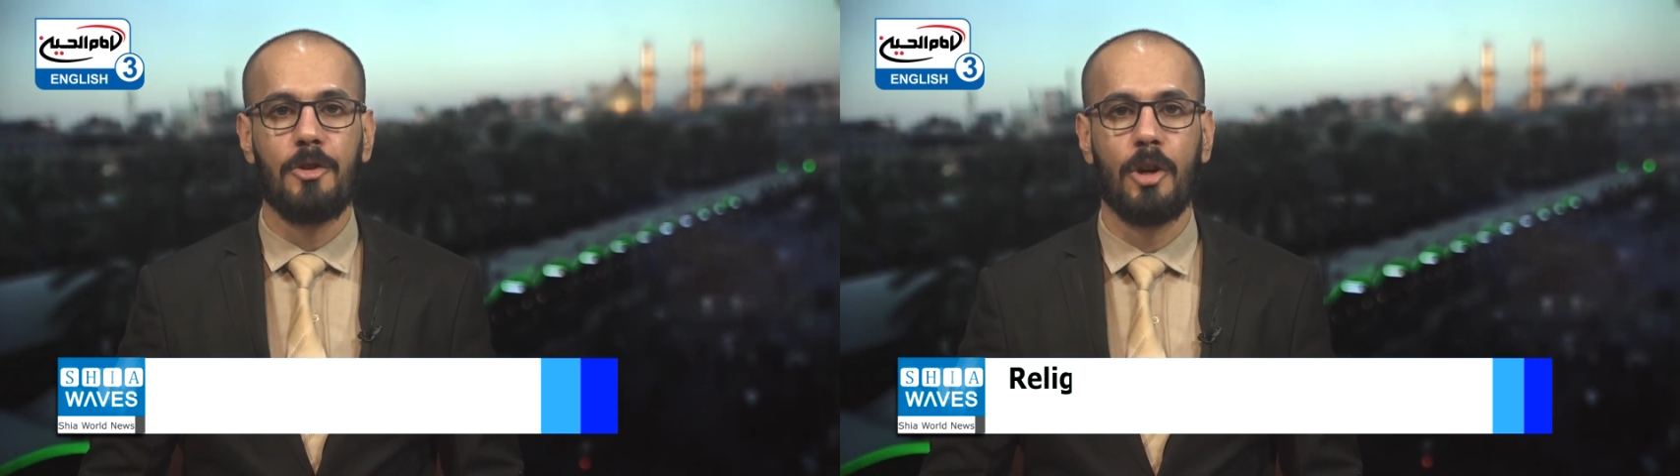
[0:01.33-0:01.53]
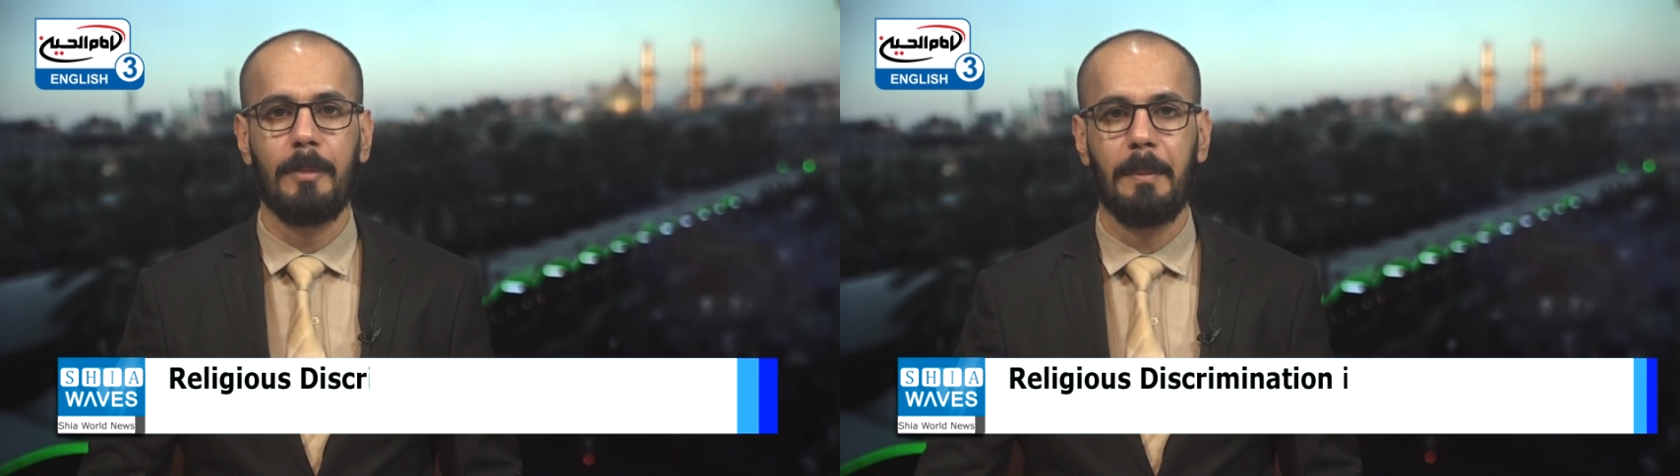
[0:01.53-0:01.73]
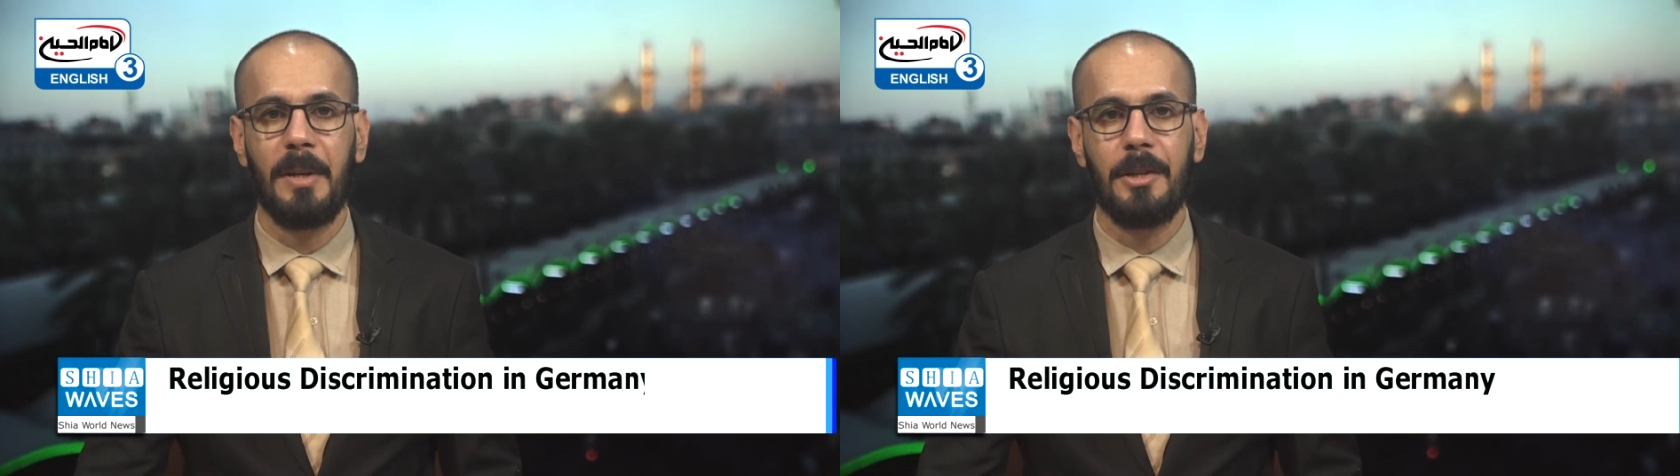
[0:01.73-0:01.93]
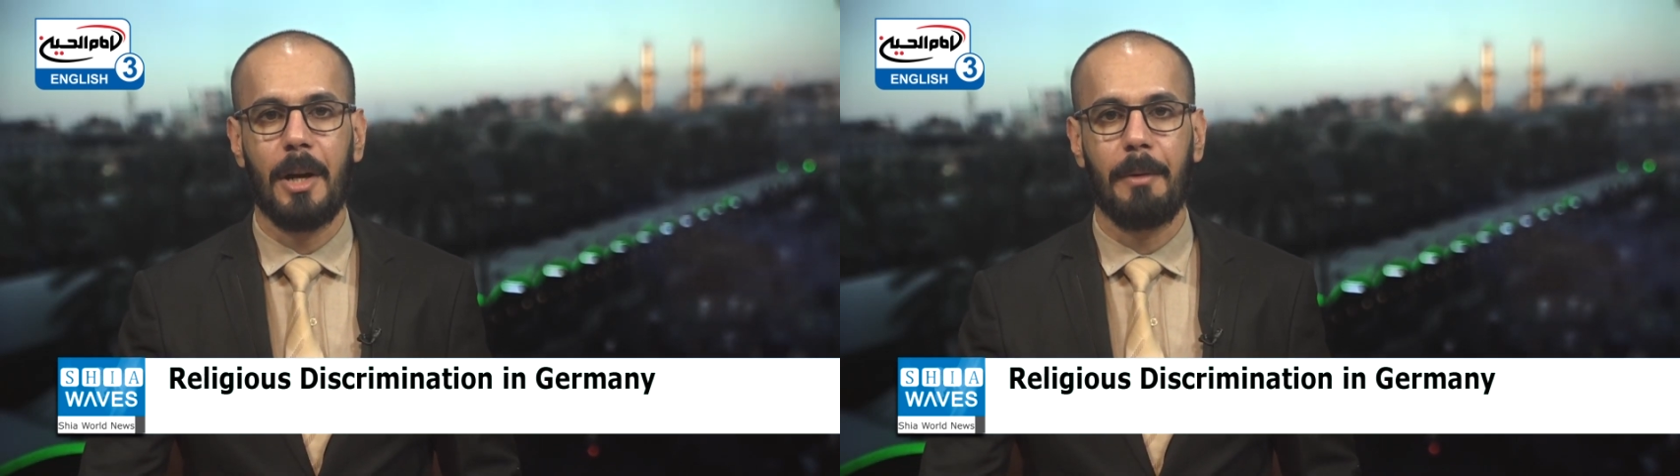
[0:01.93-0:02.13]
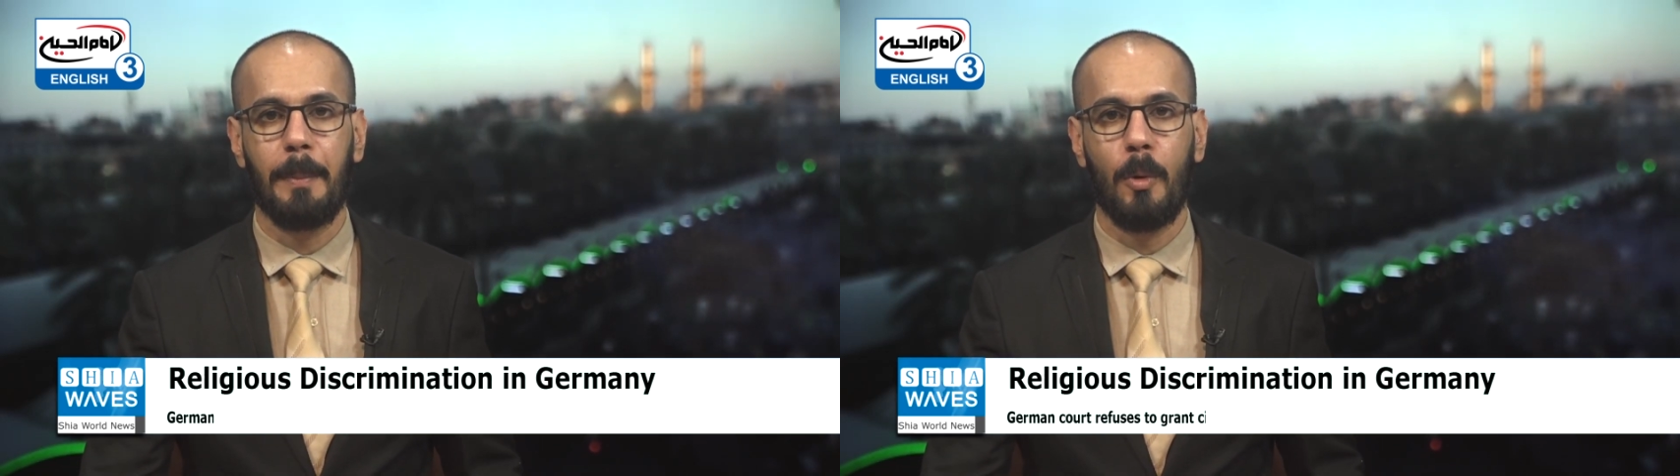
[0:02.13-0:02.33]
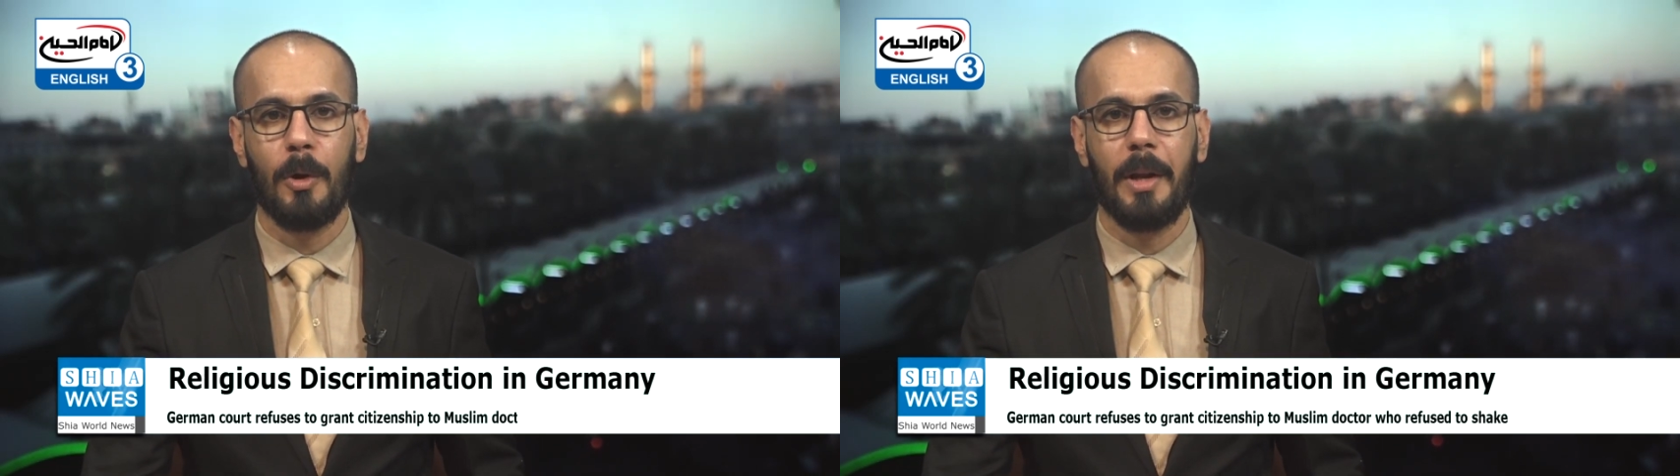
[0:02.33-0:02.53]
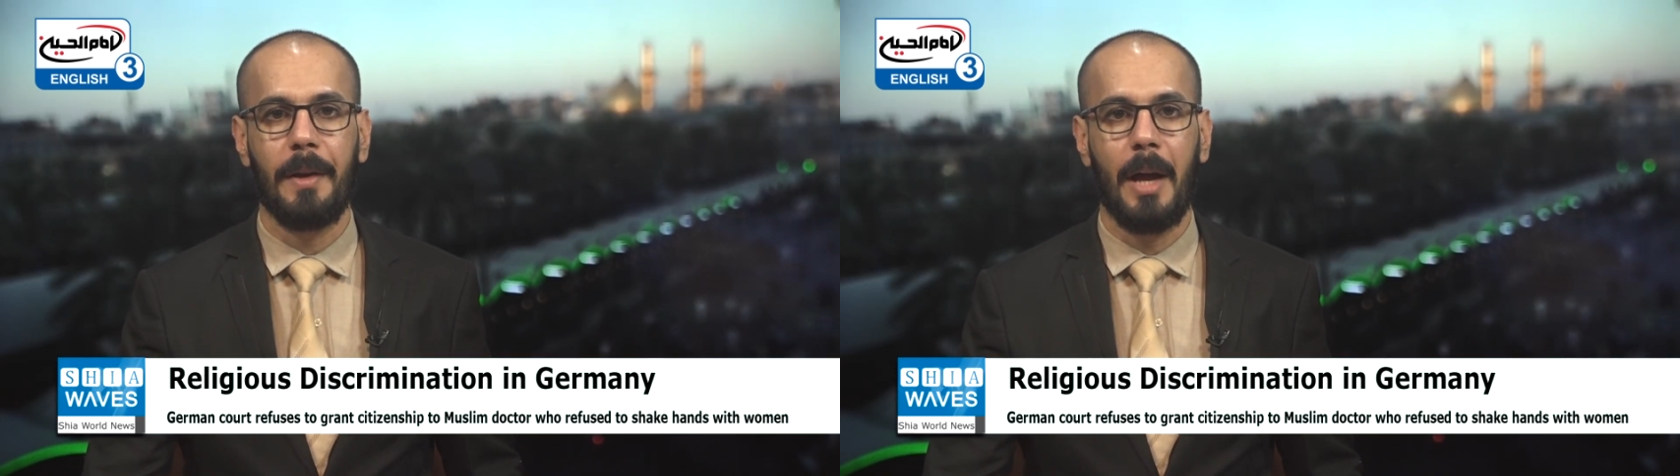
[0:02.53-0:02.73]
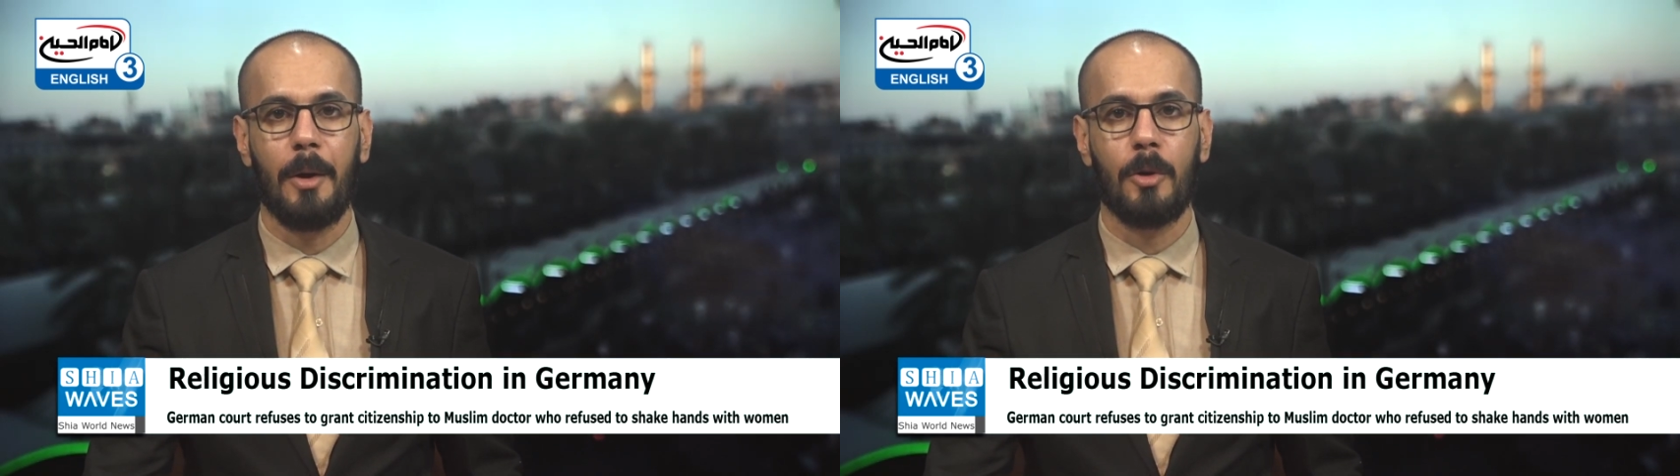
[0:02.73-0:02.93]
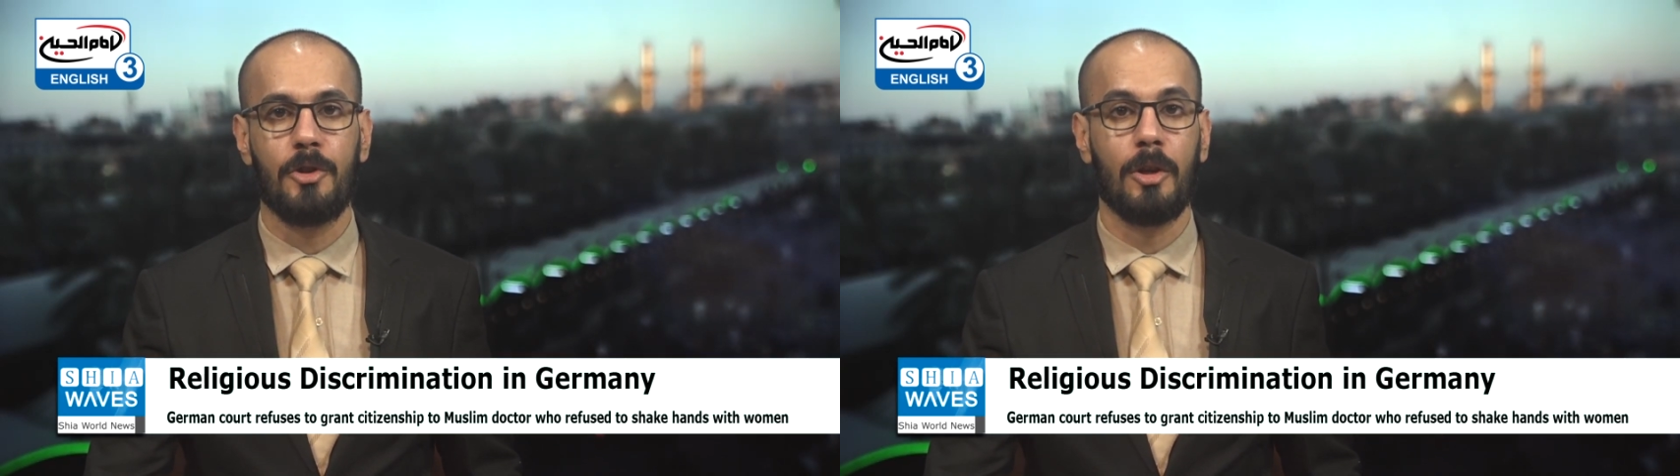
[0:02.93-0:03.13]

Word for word: German media reported that a